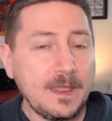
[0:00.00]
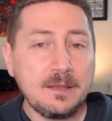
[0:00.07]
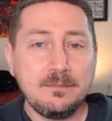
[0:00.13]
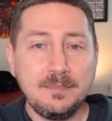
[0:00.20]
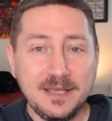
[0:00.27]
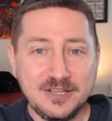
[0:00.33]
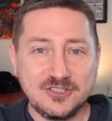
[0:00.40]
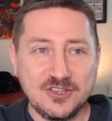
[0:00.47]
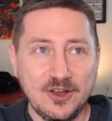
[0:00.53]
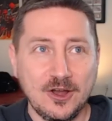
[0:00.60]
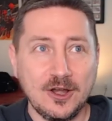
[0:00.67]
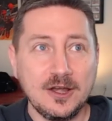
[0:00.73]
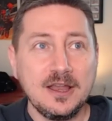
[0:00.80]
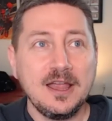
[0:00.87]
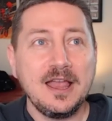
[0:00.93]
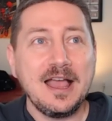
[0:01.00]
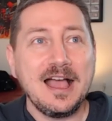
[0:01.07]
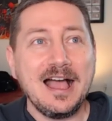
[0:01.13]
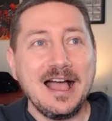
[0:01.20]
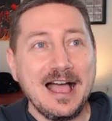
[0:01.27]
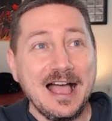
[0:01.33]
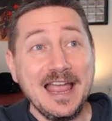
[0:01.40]
Pixar,
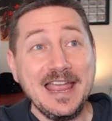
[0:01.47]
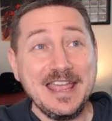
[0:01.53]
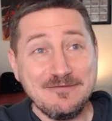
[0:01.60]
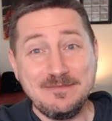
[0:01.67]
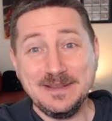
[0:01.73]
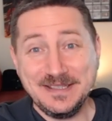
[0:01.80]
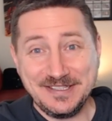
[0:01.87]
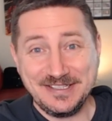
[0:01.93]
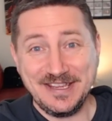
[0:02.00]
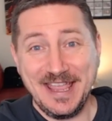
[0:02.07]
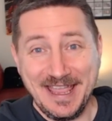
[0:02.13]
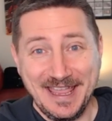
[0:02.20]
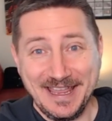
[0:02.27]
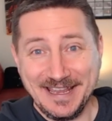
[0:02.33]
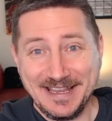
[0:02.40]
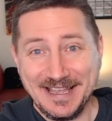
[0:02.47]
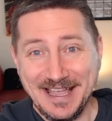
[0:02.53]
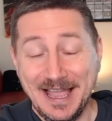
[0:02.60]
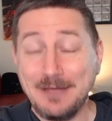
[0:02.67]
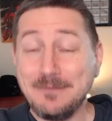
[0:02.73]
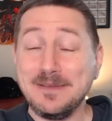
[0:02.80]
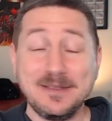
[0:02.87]
I have been saying,
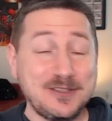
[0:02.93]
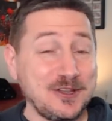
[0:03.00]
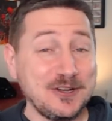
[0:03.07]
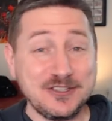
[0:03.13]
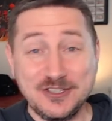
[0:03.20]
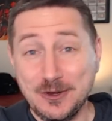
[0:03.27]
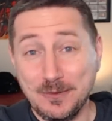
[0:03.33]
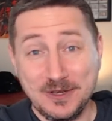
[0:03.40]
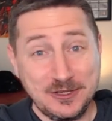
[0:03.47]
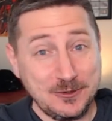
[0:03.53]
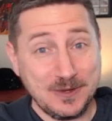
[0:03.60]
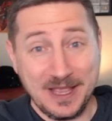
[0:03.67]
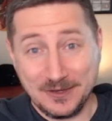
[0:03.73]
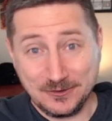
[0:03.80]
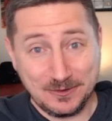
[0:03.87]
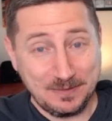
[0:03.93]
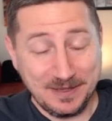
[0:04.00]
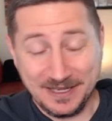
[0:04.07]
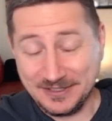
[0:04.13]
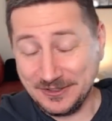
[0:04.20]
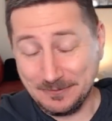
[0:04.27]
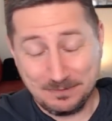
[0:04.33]
I've been curious to know what you guys would
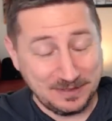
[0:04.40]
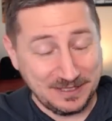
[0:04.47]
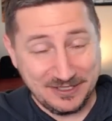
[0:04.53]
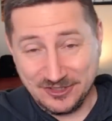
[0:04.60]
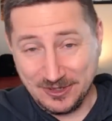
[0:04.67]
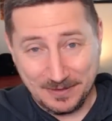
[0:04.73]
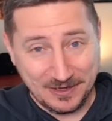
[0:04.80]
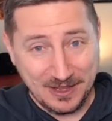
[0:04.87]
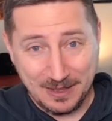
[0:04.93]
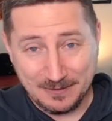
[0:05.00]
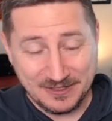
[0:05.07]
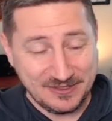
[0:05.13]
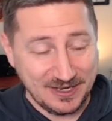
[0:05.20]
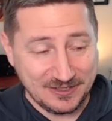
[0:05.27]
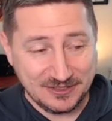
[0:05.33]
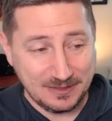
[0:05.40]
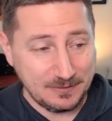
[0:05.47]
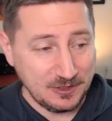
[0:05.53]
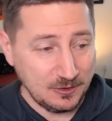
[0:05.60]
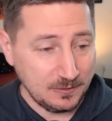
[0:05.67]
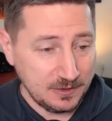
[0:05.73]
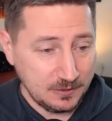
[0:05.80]
pick, so please jump in the comment section let
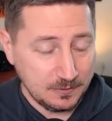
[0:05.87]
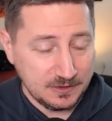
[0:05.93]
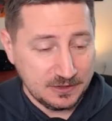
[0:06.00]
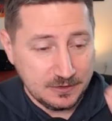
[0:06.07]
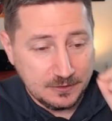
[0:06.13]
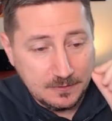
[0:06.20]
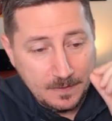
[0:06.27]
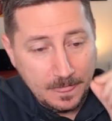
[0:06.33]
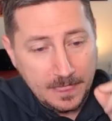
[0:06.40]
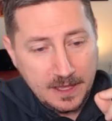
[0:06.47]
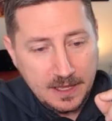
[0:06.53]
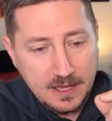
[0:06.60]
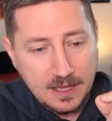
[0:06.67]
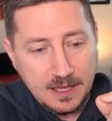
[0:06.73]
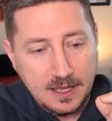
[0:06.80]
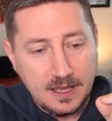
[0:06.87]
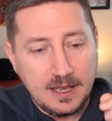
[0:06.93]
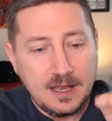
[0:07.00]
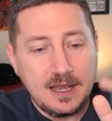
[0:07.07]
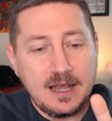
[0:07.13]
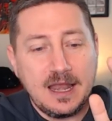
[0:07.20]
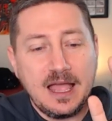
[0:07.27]
me know what you would do.
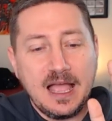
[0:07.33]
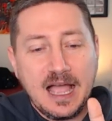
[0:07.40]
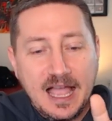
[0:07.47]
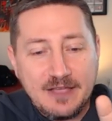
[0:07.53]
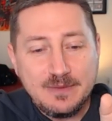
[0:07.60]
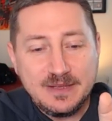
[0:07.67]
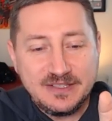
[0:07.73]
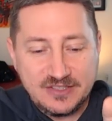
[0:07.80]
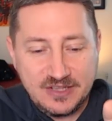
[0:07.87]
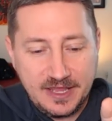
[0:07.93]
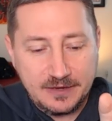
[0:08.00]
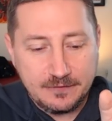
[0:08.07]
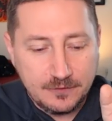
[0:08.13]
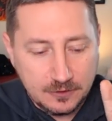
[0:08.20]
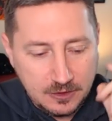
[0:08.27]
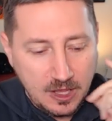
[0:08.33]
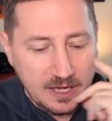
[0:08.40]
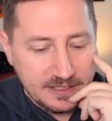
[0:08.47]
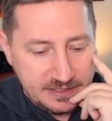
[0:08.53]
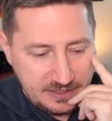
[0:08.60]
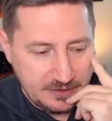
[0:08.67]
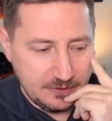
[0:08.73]
I've been saying for a lot
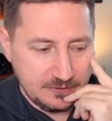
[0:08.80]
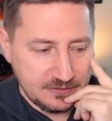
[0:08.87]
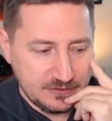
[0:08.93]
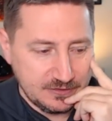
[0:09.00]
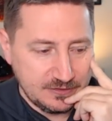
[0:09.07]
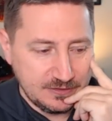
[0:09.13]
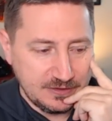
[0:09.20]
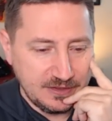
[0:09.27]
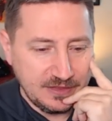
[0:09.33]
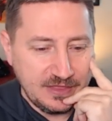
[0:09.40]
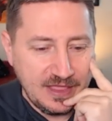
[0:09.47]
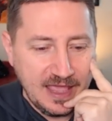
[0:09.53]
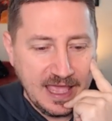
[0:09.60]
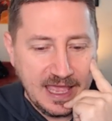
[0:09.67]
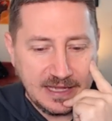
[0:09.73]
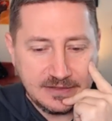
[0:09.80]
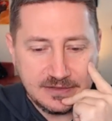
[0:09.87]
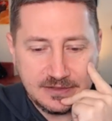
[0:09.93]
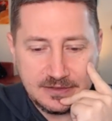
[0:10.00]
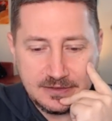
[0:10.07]
of years that